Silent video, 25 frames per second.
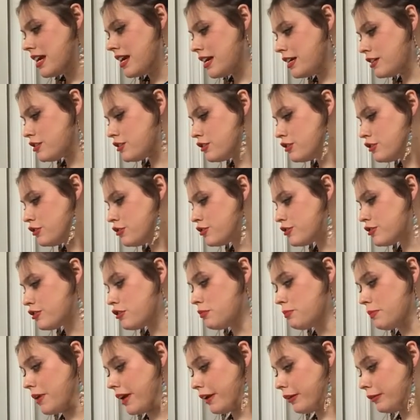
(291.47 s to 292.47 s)
his New
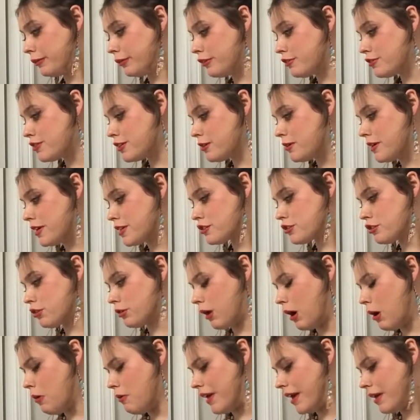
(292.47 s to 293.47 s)
Zoo McGrew Zoo is
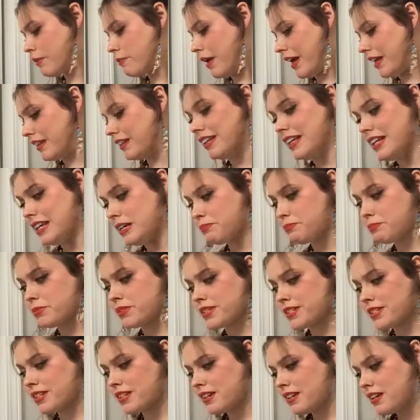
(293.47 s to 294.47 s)
growing by
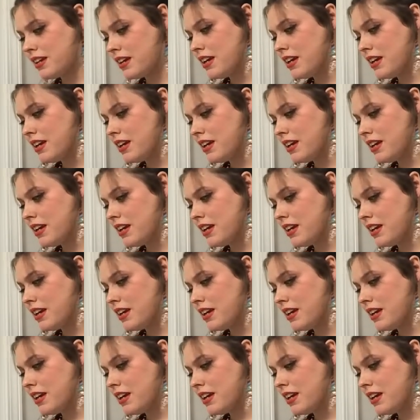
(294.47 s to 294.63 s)
leaps.